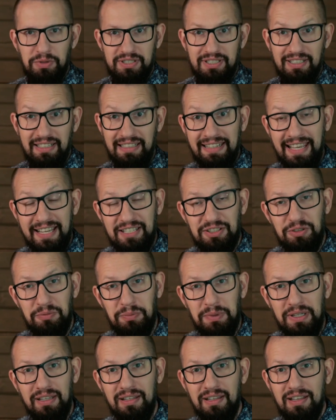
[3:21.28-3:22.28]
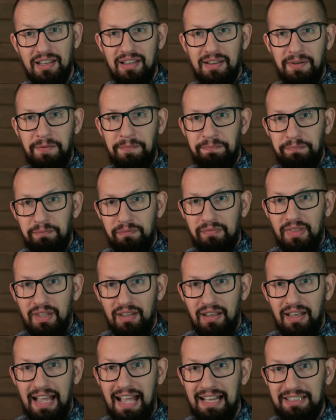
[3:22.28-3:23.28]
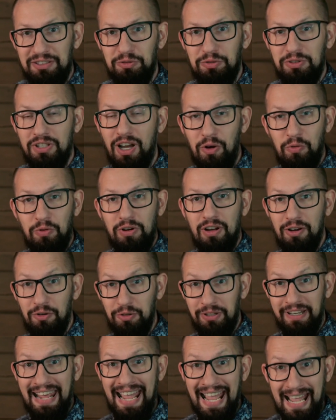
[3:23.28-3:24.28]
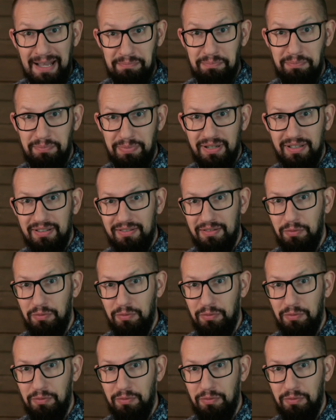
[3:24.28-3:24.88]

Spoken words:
was sitting next to me had to download an app,